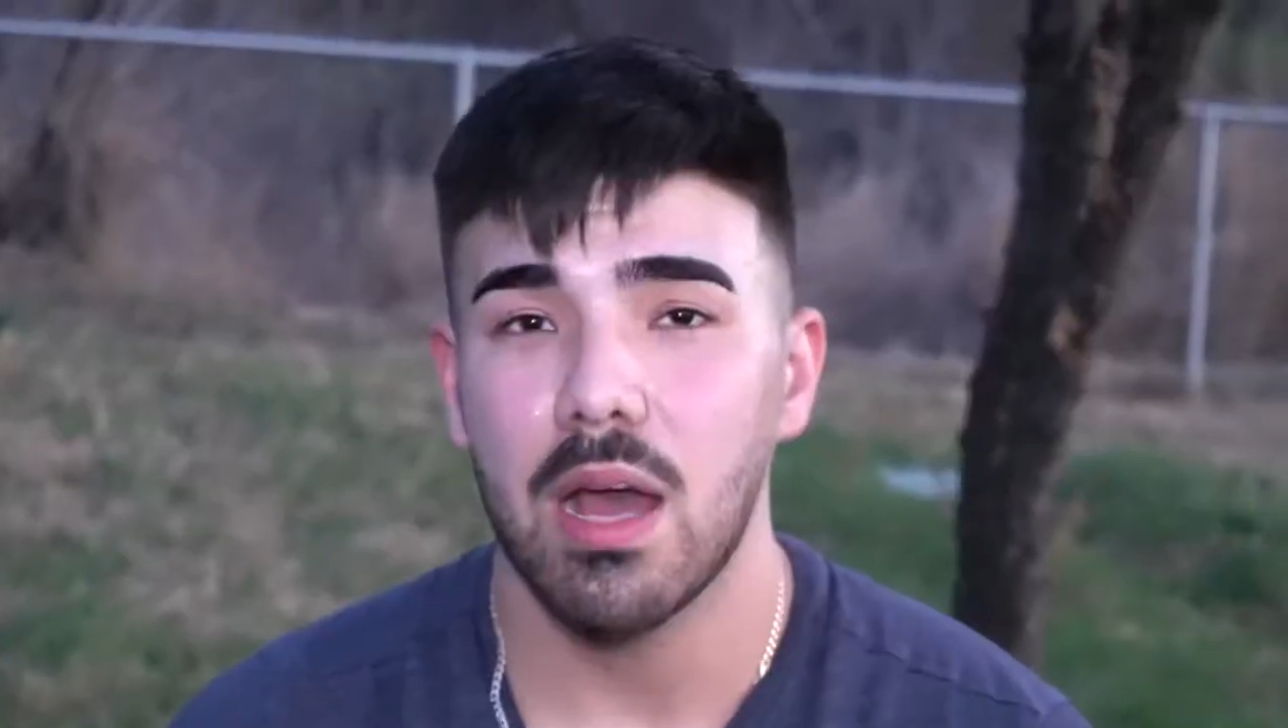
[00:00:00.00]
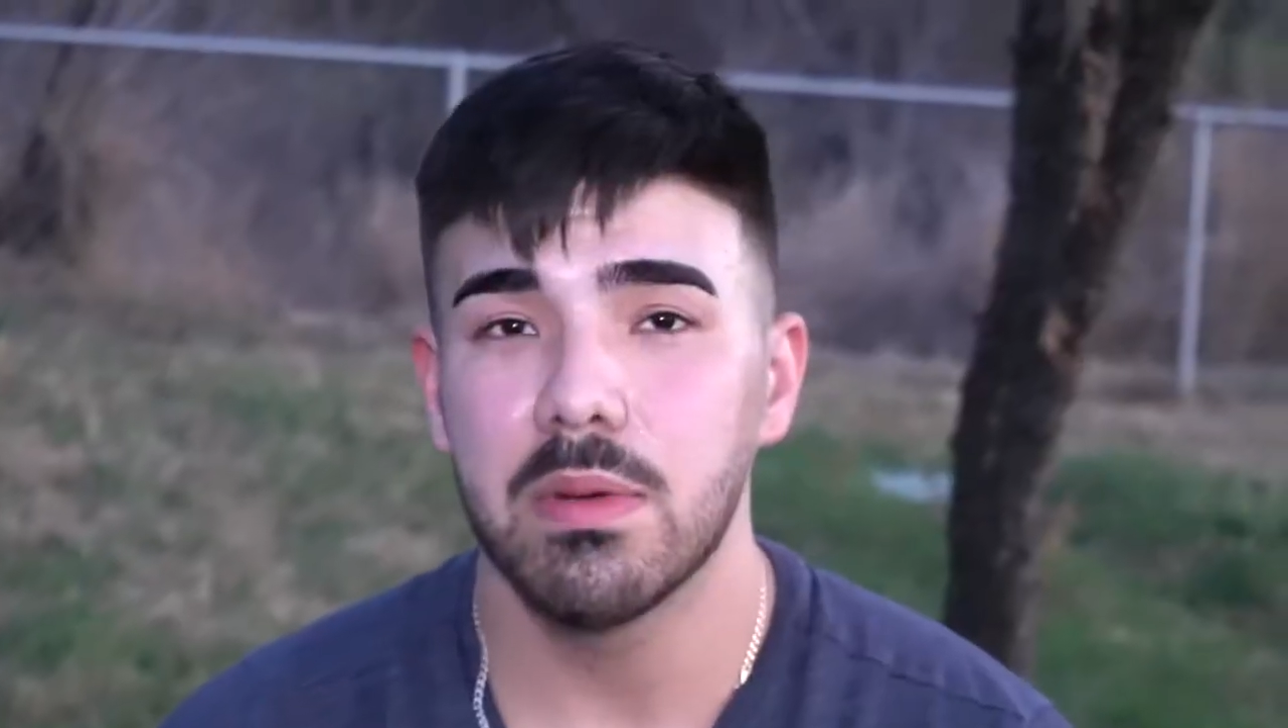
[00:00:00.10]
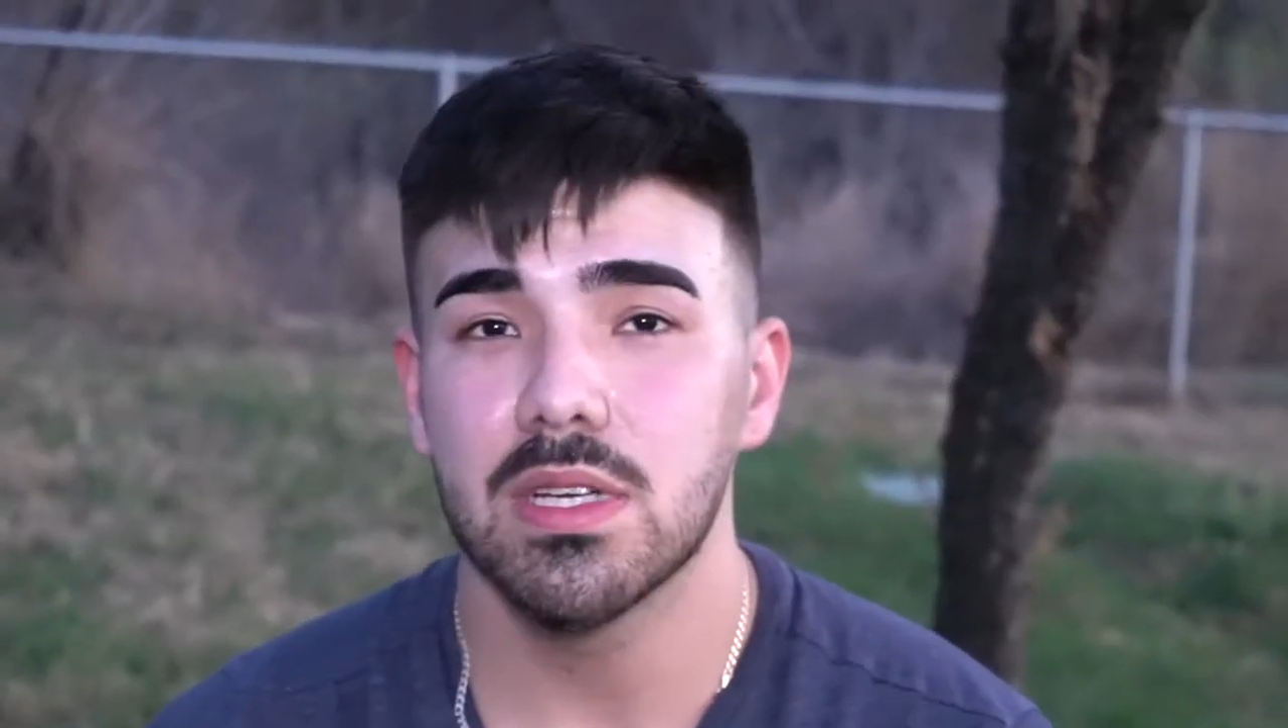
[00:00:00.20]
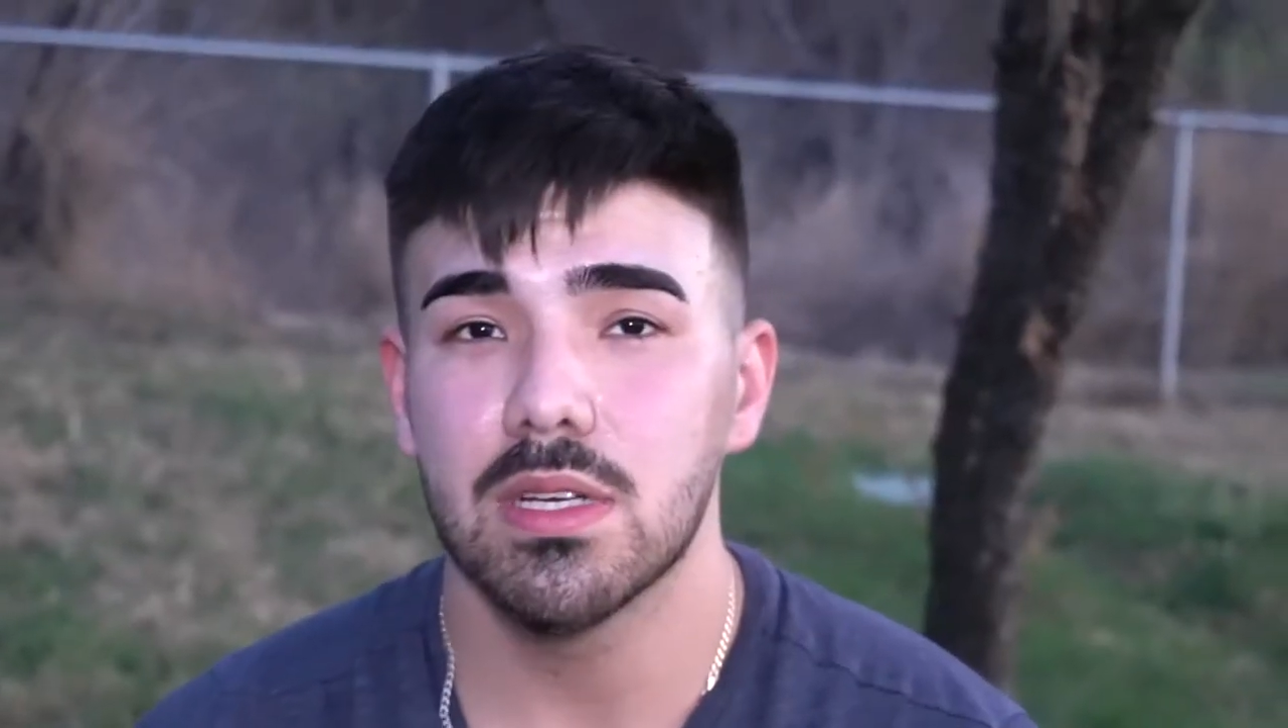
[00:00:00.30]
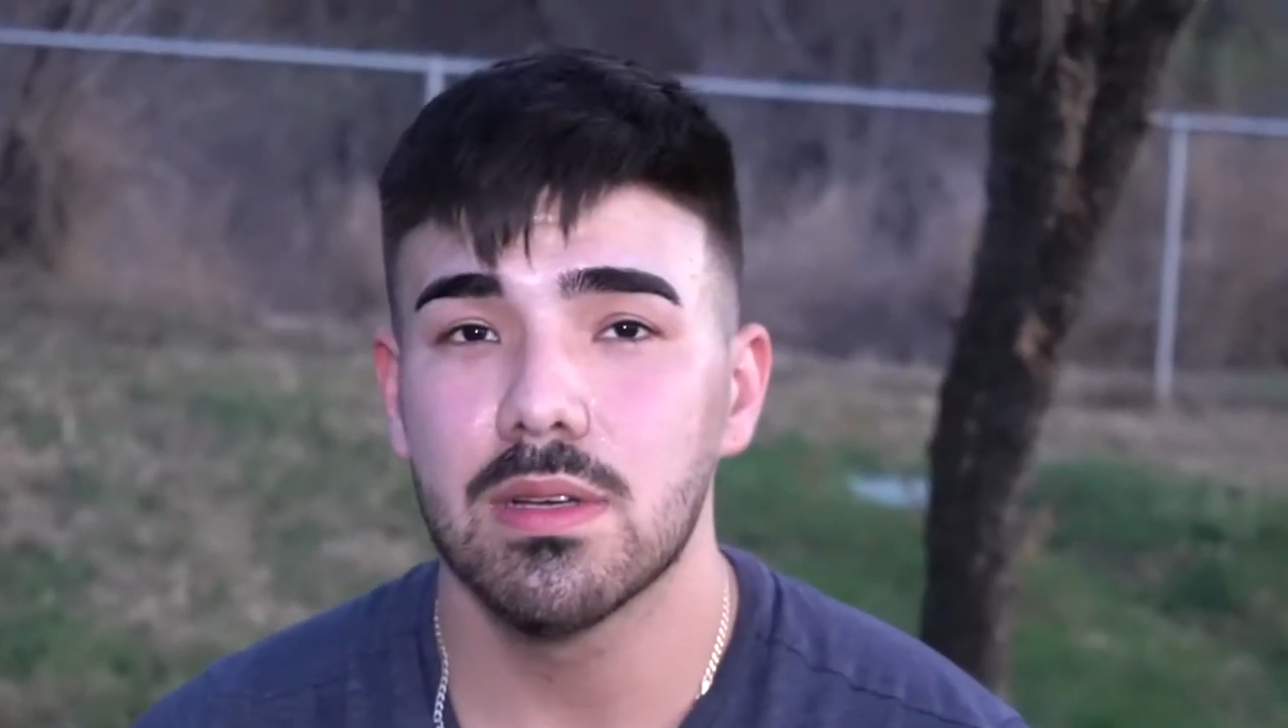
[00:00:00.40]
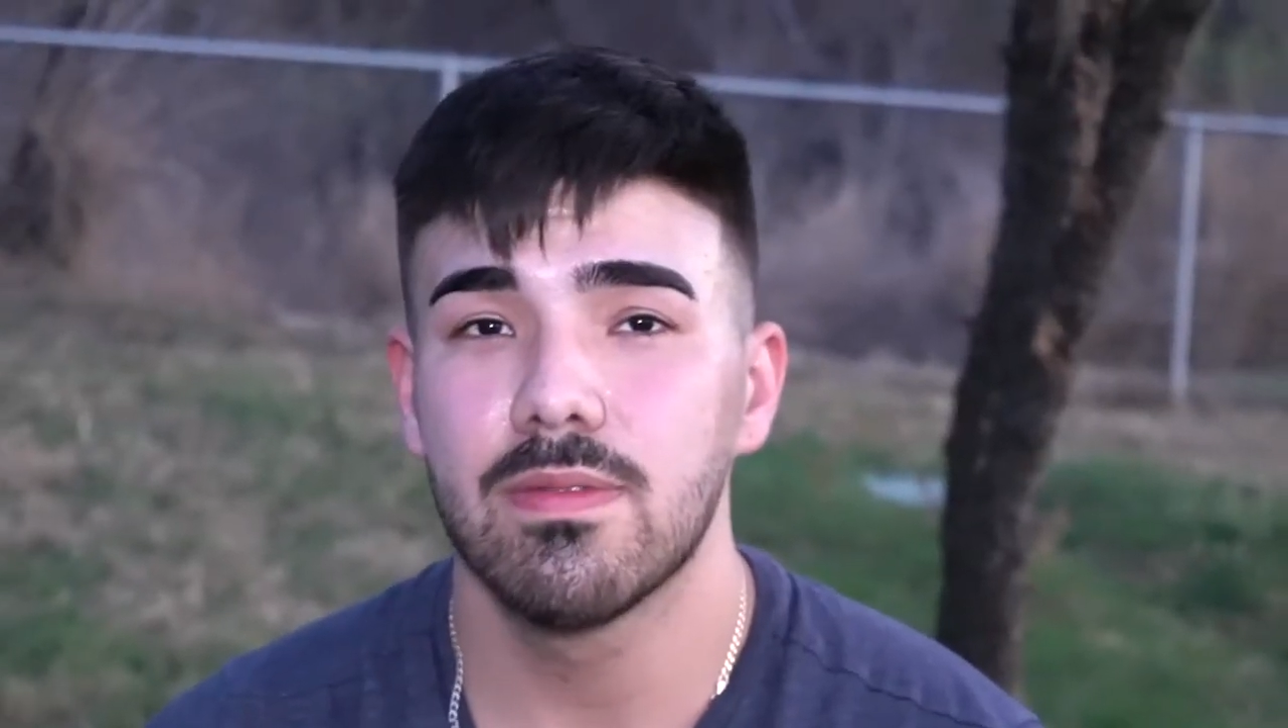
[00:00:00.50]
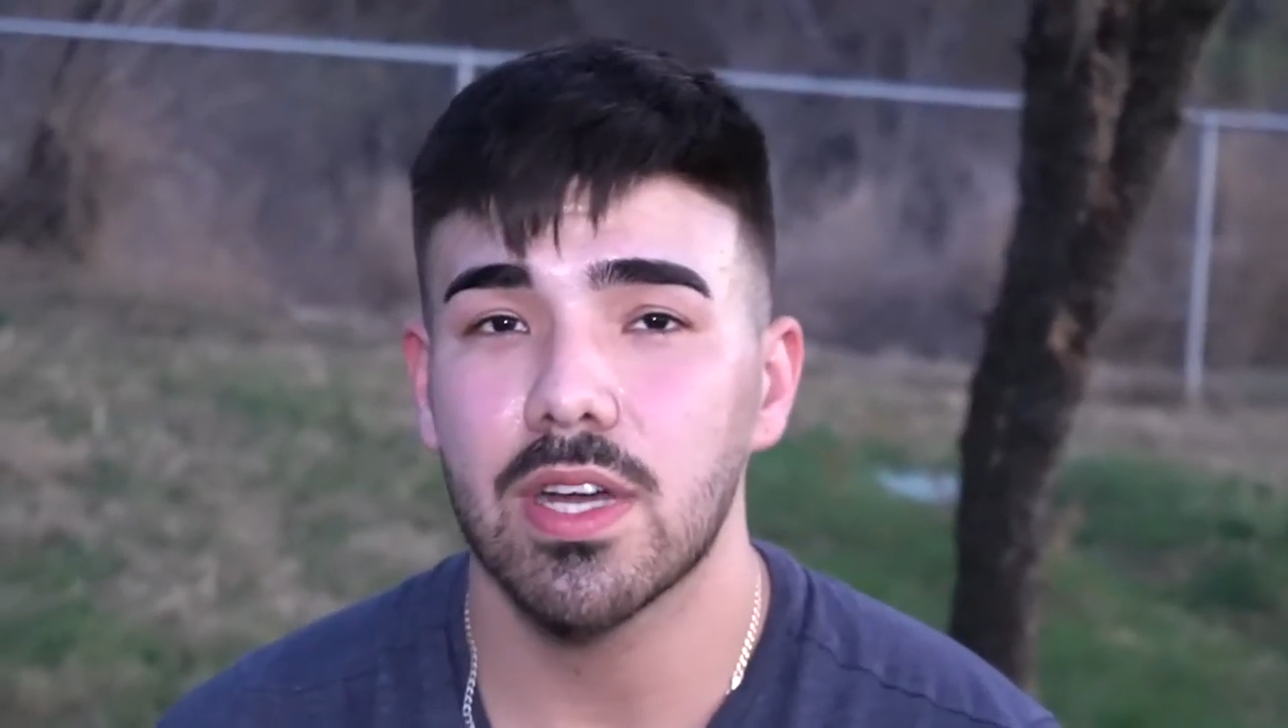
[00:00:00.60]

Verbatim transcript: I'm a